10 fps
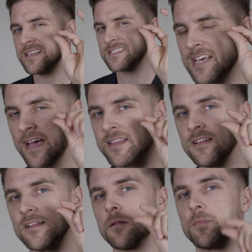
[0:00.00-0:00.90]
a tiny
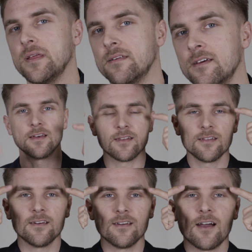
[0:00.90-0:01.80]
little bit, then
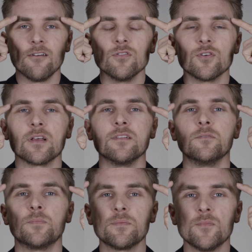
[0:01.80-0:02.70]
I'll look a
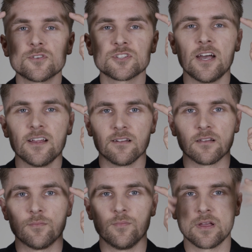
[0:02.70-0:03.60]
little bit more
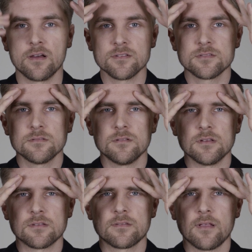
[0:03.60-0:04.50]
tired, because it's